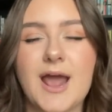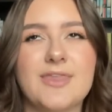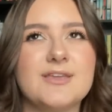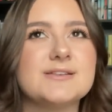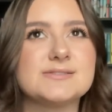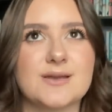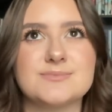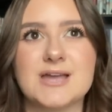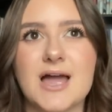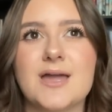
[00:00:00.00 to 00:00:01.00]
I think
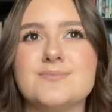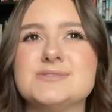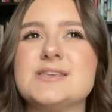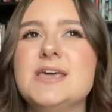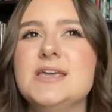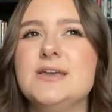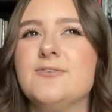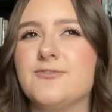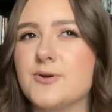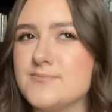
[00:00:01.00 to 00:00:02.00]
sometimes,
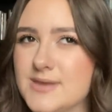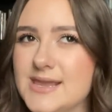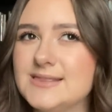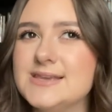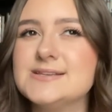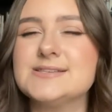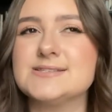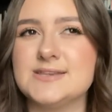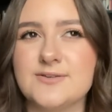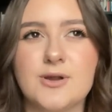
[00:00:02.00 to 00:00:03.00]
for me at least,
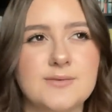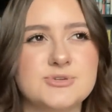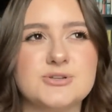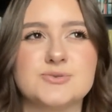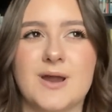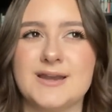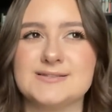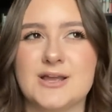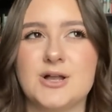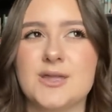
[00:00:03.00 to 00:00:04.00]
Stephen Graham Jones' writing
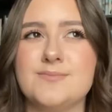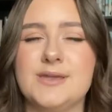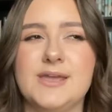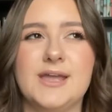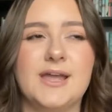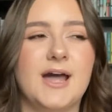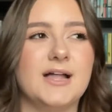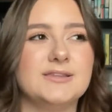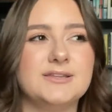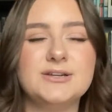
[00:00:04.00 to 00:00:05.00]
style can be
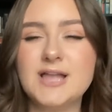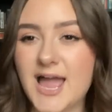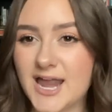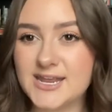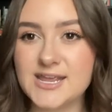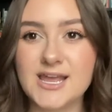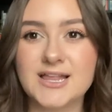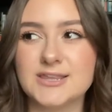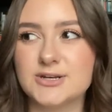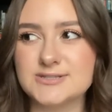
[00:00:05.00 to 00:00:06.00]
a little heady,
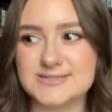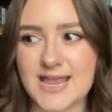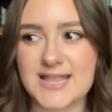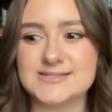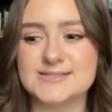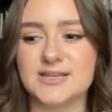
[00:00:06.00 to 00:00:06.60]
a little dense,